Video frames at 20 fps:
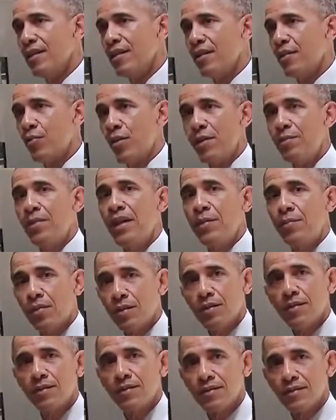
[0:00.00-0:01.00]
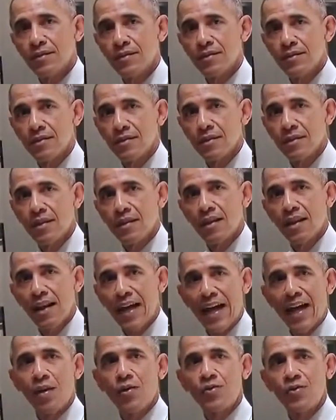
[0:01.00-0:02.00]
3 people
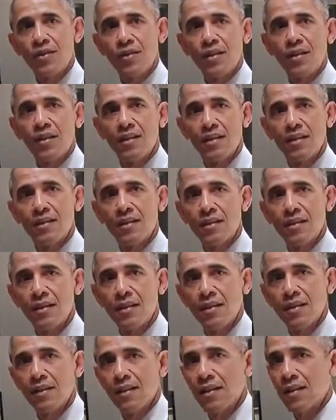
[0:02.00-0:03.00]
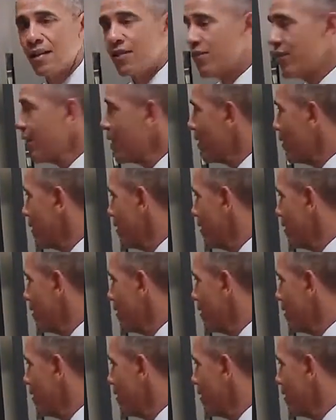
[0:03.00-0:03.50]
housed in a cell